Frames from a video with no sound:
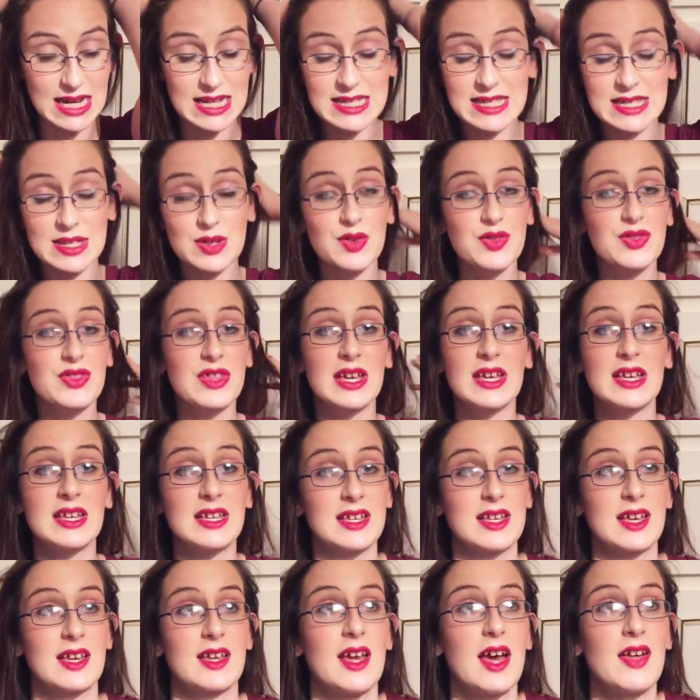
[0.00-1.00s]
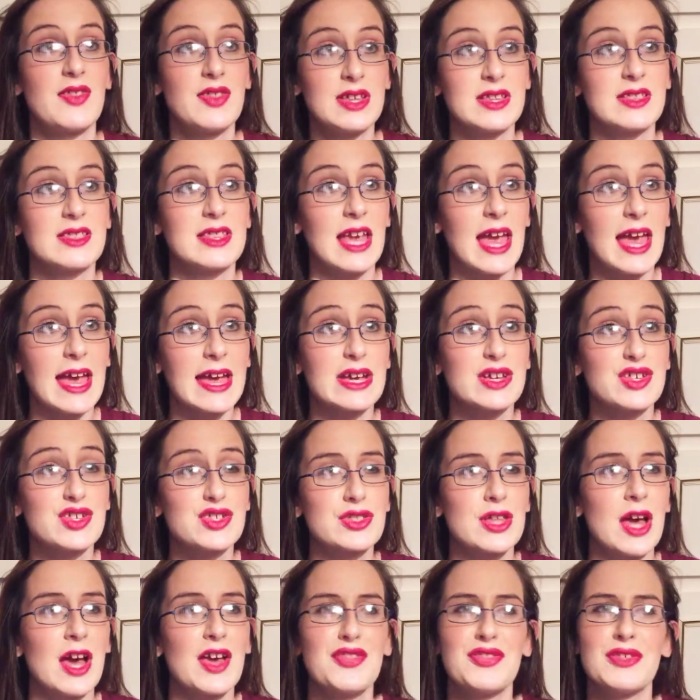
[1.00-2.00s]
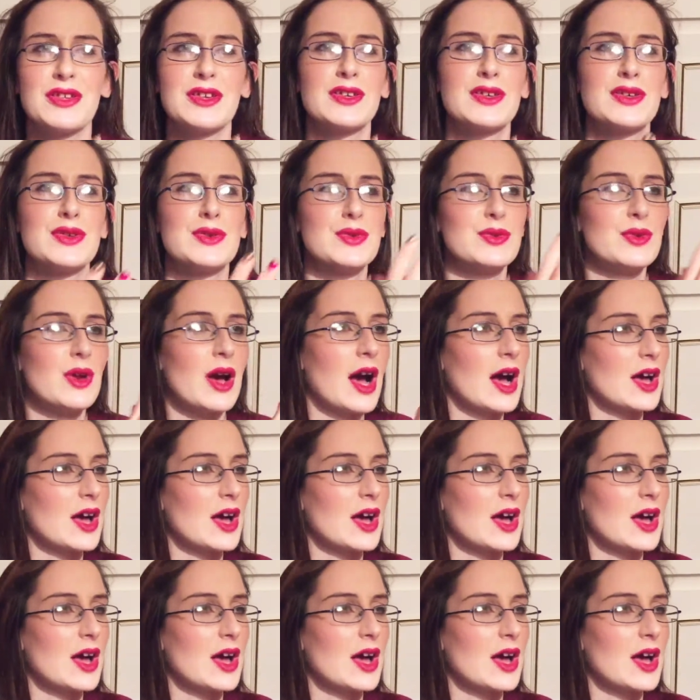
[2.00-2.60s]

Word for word: I still think, I think the age that I think you,